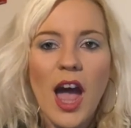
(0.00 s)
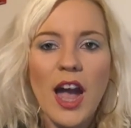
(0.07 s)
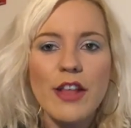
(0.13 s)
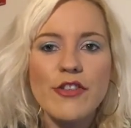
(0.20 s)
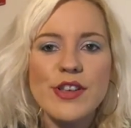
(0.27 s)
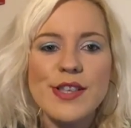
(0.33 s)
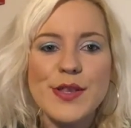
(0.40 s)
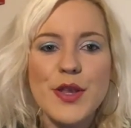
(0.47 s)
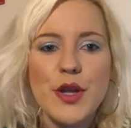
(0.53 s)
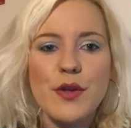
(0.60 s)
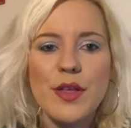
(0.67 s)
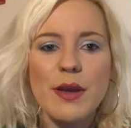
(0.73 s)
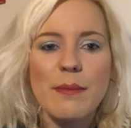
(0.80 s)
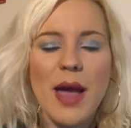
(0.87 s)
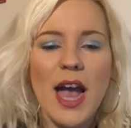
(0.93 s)
I just
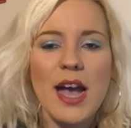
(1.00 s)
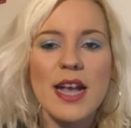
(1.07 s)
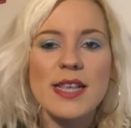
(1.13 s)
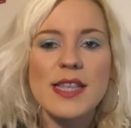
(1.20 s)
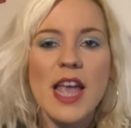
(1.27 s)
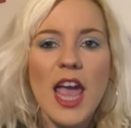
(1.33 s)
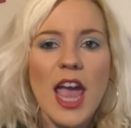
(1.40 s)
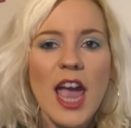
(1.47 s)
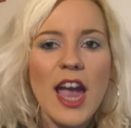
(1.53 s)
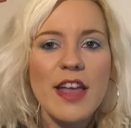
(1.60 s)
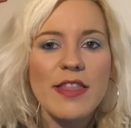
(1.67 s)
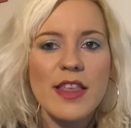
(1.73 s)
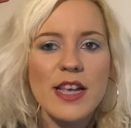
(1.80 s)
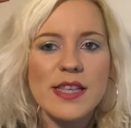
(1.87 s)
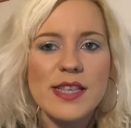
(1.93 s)
knew them as
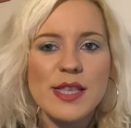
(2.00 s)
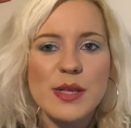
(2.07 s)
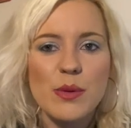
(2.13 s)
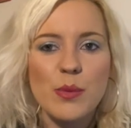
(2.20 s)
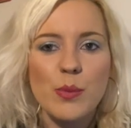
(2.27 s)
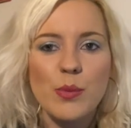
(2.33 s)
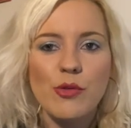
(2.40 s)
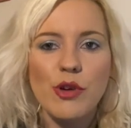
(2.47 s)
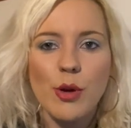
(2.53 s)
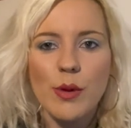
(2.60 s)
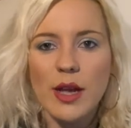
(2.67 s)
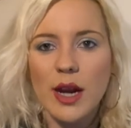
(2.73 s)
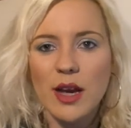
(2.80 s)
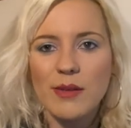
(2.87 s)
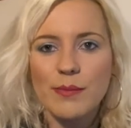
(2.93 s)
this
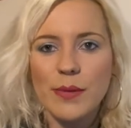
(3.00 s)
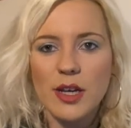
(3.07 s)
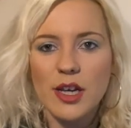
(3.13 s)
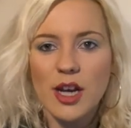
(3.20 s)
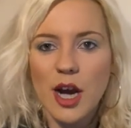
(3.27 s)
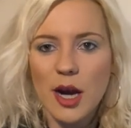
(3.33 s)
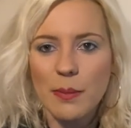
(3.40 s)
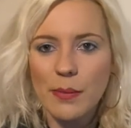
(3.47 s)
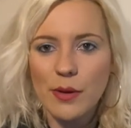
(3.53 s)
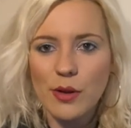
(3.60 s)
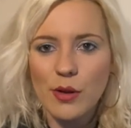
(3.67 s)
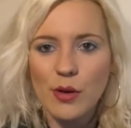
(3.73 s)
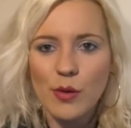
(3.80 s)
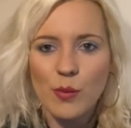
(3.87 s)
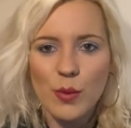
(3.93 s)
broken up
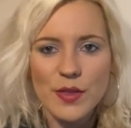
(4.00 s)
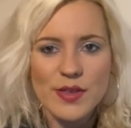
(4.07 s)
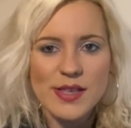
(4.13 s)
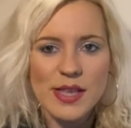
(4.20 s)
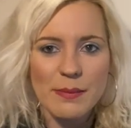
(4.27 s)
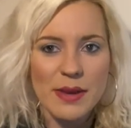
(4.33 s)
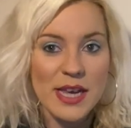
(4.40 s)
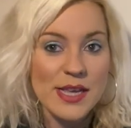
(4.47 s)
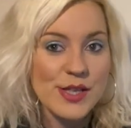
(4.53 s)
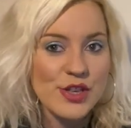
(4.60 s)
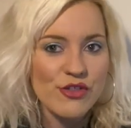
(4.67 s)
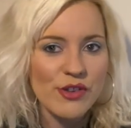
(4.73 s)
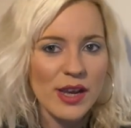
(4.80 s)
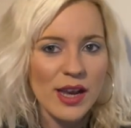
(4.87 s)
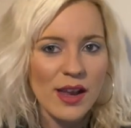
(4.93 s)
couple with some
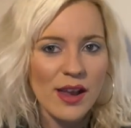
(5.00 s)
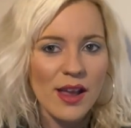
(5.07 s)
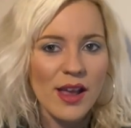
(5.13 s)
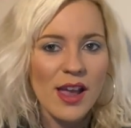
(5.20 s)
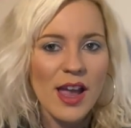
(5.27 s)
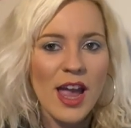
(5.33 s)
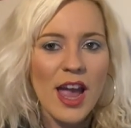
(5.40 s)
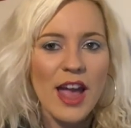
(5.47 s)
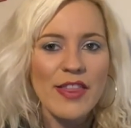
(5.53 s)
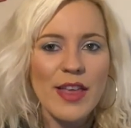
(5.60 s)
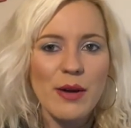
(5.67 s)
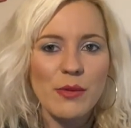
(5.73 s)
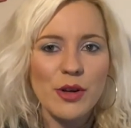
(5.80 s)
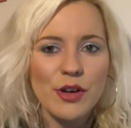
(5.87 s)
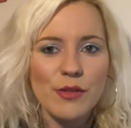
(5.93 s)
history
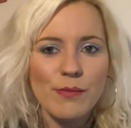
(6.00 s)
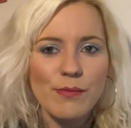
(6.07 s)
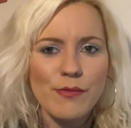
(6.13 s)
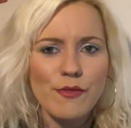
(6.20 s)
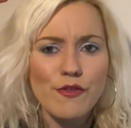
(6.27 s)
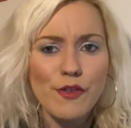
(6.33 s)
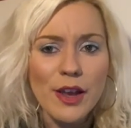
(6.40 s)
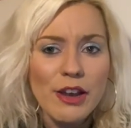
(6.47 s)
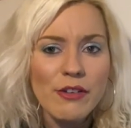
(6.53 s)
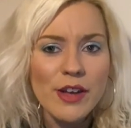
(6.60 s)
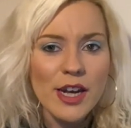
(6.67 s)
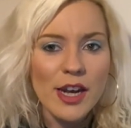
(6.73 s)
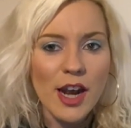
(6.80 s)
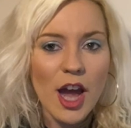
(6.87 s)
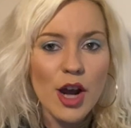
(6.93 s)
that were
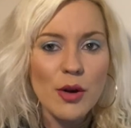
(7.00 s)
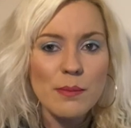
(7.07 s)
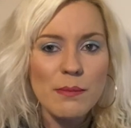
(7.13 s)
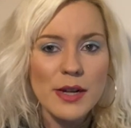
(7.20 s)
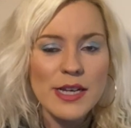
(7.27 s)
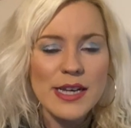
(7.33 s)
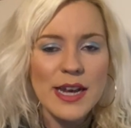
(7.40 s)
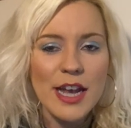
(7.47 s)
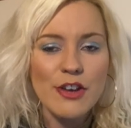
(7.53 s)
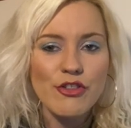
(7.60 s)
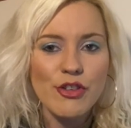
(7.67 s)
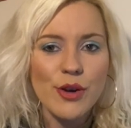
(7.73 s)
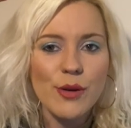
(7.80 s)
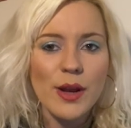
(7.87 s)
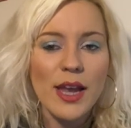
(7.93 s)
figuring it out on Monday
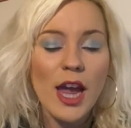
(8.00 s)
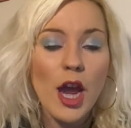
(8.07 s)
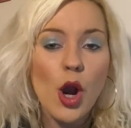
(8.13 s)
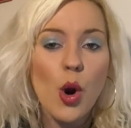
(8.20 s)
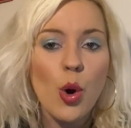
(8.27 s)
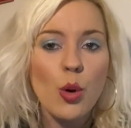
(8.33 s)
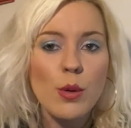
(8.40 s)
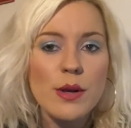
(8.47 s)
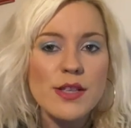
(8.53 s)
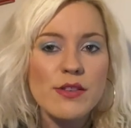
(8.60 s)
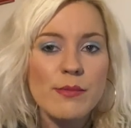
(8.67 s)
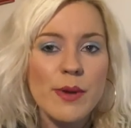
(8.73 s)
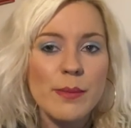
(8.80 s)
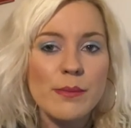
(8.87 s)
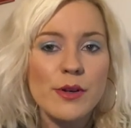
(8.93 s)
Nitro. Like, I
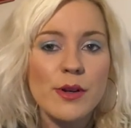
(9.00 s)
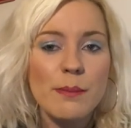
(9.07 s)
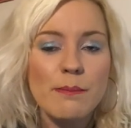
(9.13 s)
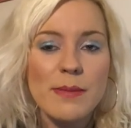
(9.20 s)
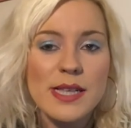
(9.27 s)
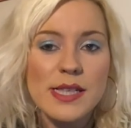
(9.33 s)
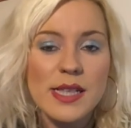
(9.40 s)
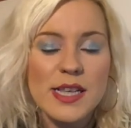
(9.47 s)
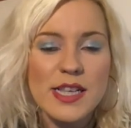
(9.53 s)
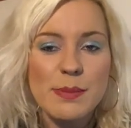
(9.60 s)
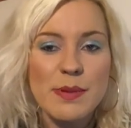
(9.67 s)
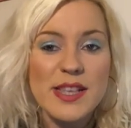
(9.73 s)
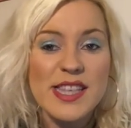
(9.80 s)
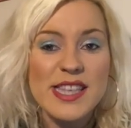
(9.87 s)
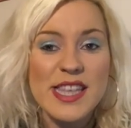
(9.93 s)
always remember Miss
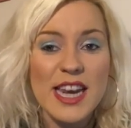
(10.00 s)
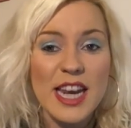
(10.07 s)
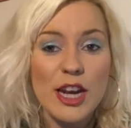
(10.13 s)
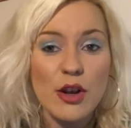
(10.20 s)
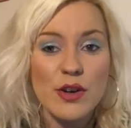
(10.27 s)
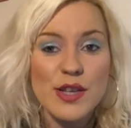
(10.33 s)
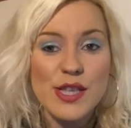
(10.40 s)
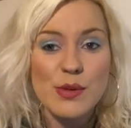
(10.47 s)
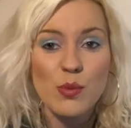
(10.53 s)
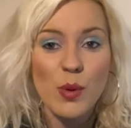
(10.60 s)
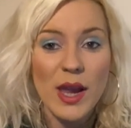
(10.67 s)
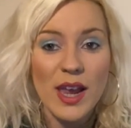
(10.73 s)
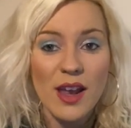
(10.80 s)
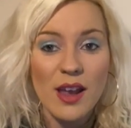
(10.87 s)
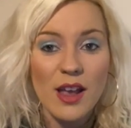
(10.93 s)
Elizabeth sitting on a
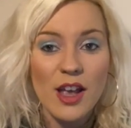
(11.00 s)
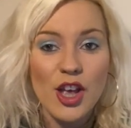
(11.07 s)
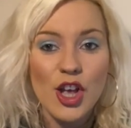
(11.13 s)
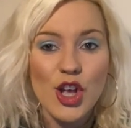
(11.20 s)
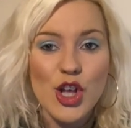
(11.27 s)
swing